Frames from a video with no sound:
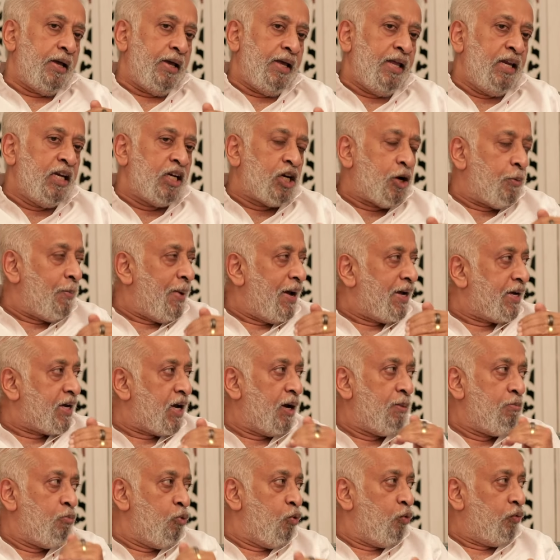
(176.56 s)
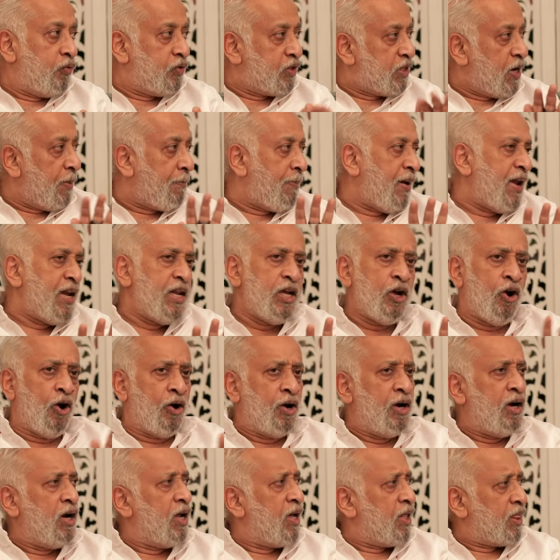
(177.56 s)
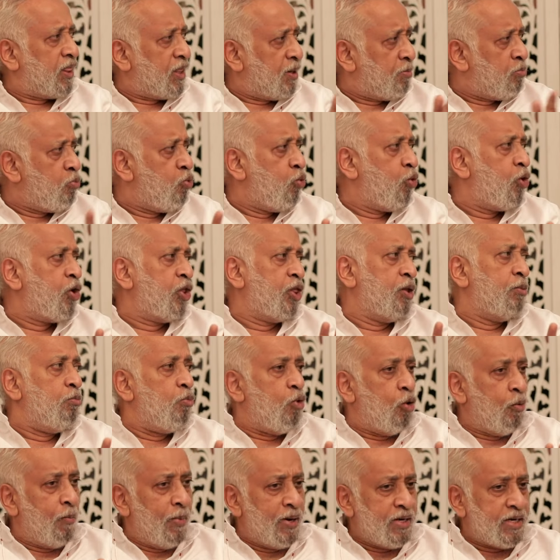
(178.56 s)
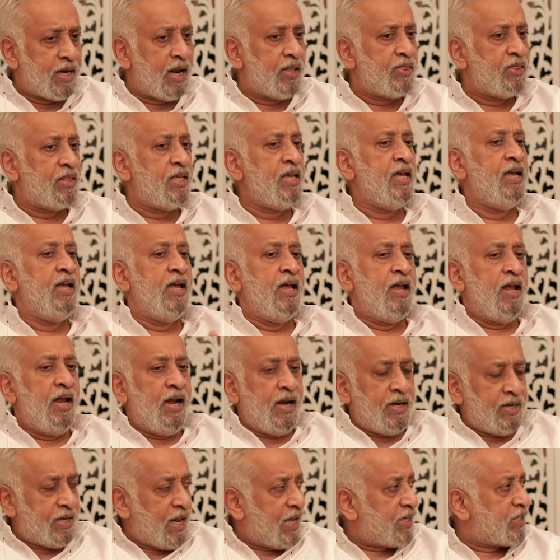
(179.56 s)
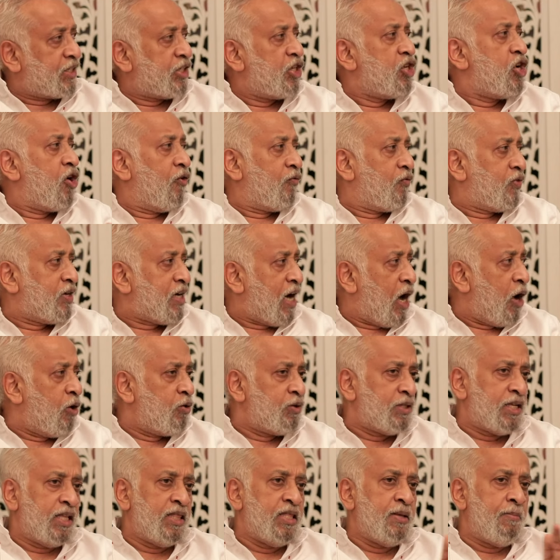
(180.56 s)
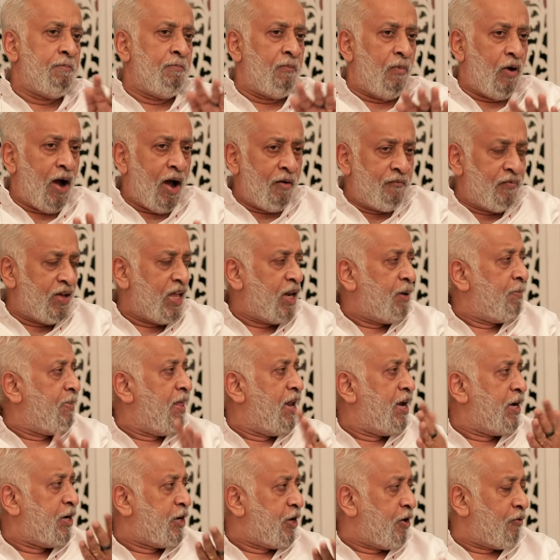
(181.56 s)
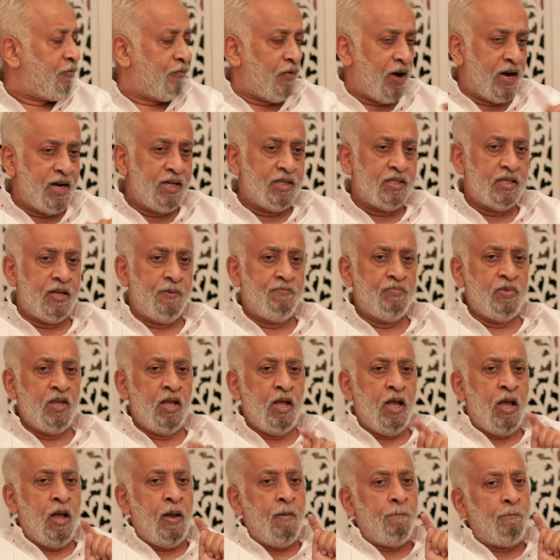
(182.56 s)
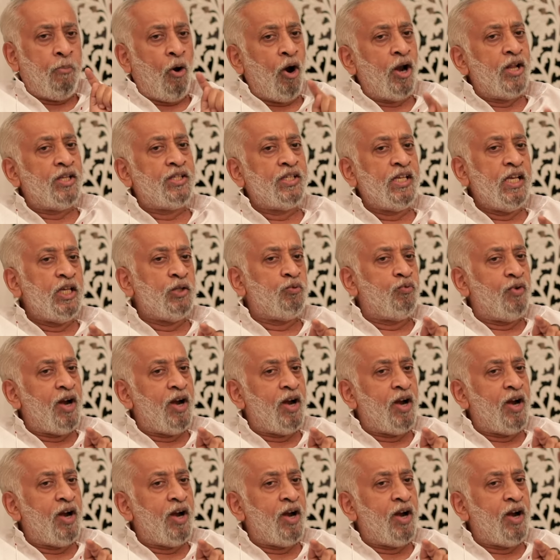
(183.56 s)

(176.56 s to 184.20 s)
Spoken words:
incremental moves depending on the mood of the moment and the testing of grounds and the availability of funds. Policies